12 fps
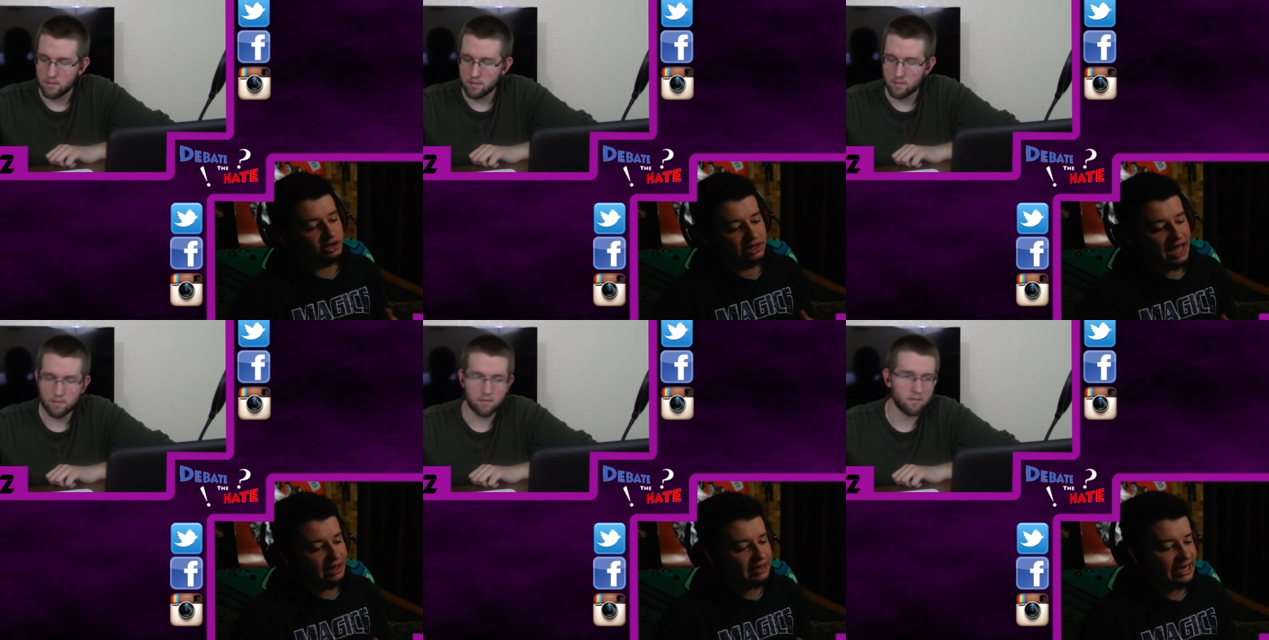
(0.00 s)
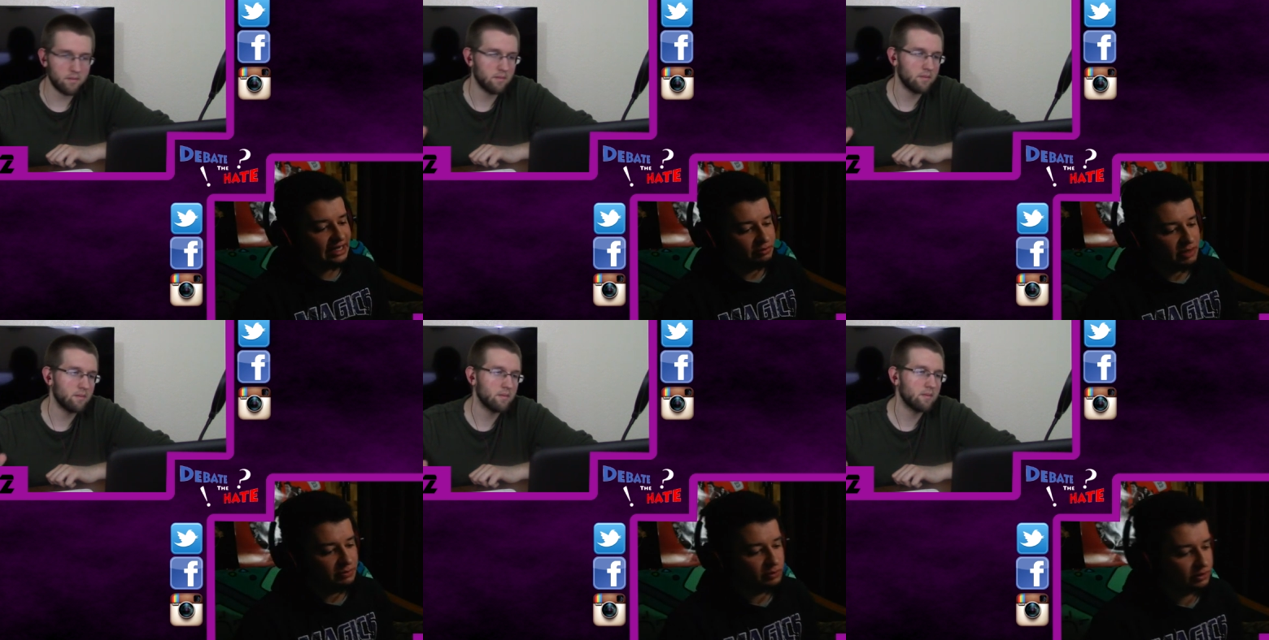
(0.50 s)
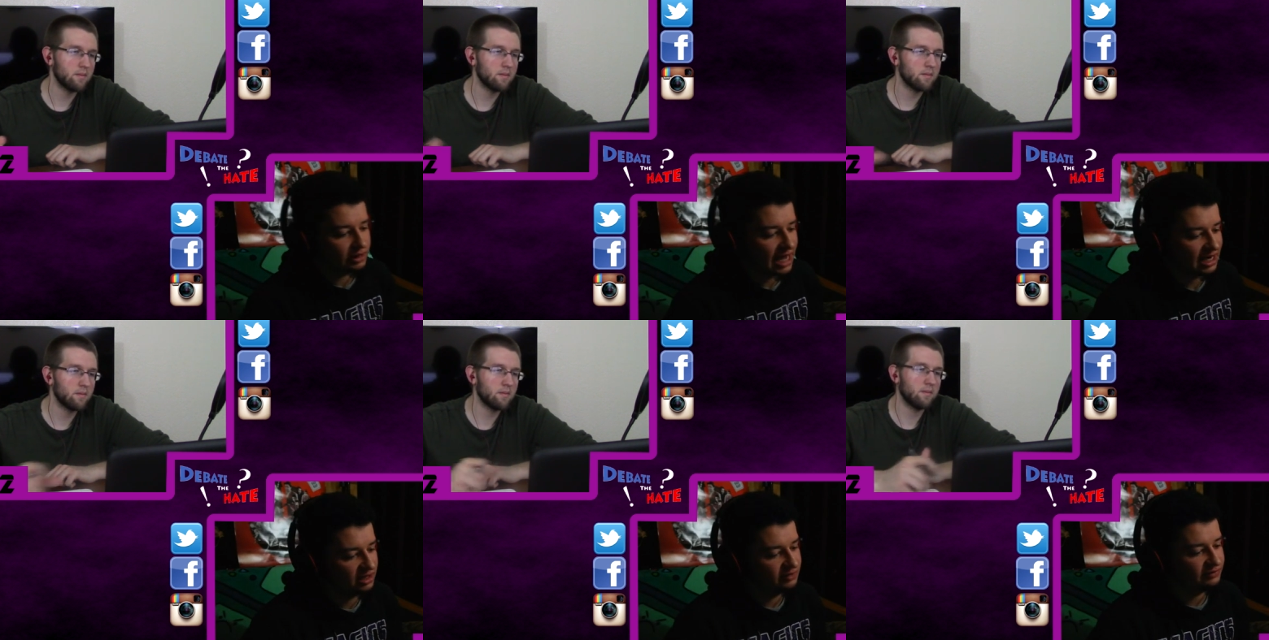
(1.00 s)
Speaker 1: and are not letting people
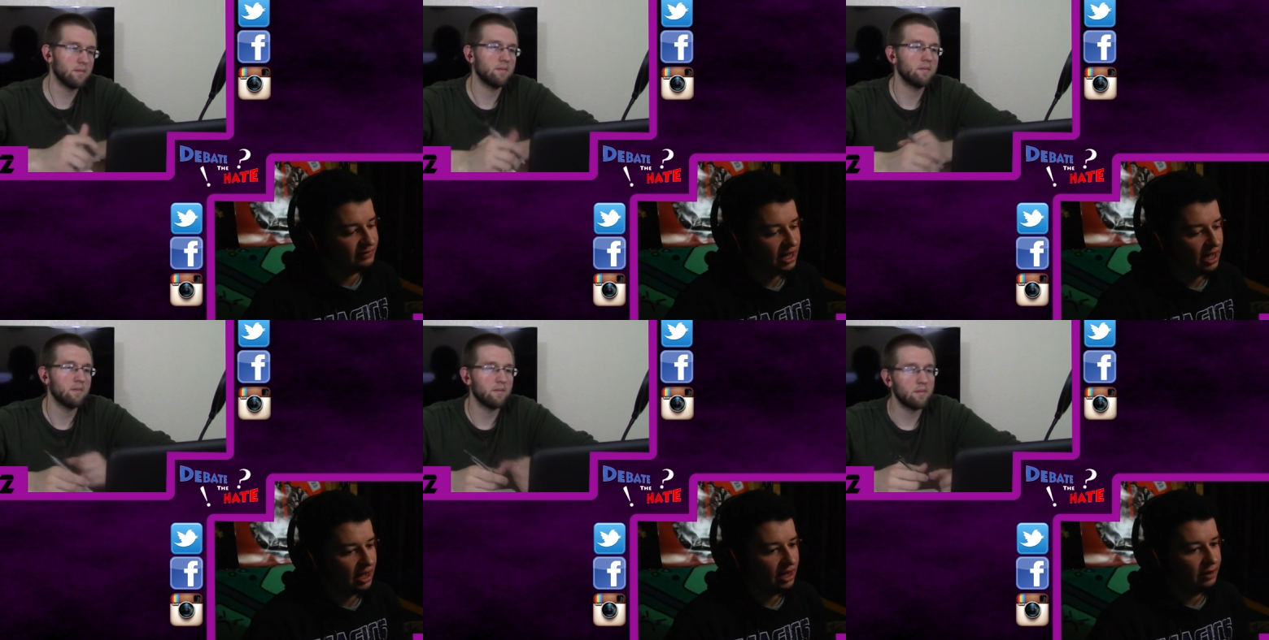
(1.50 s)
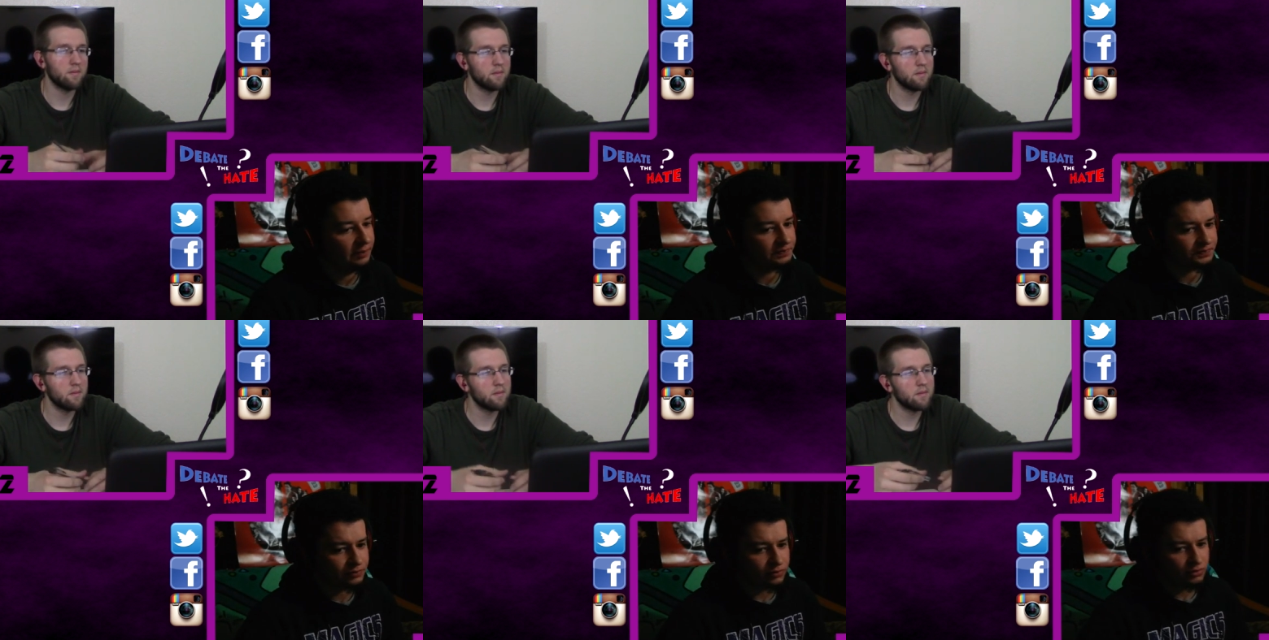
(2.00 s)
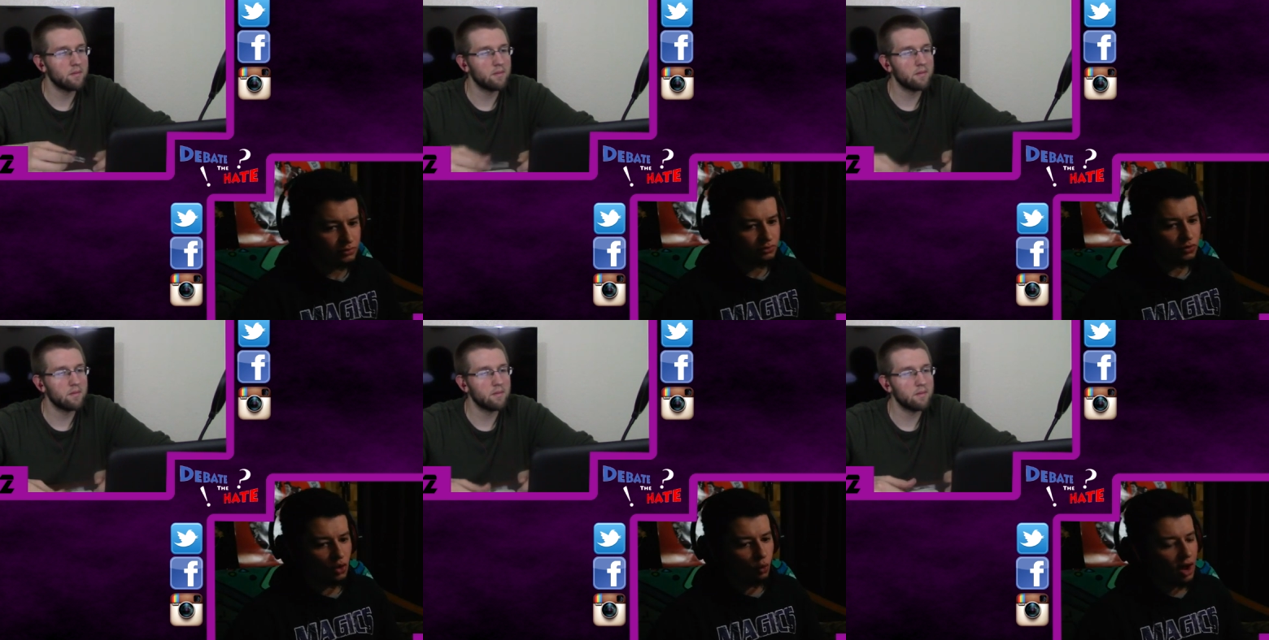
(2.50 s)
kind of um,
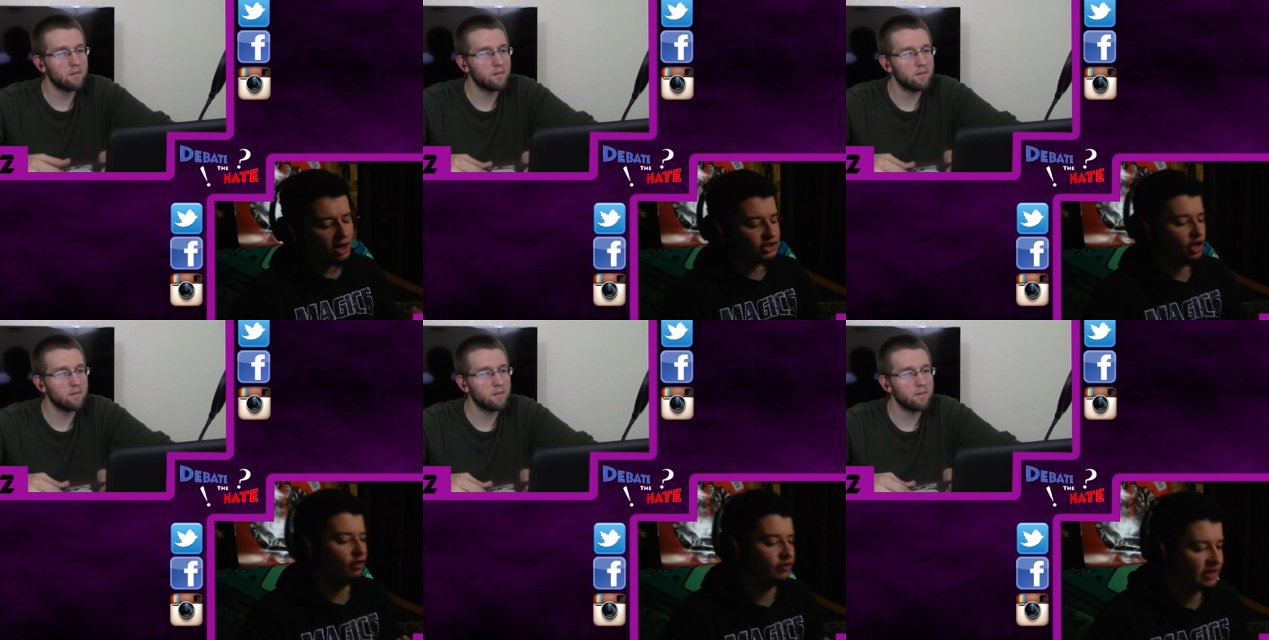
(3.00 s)
wash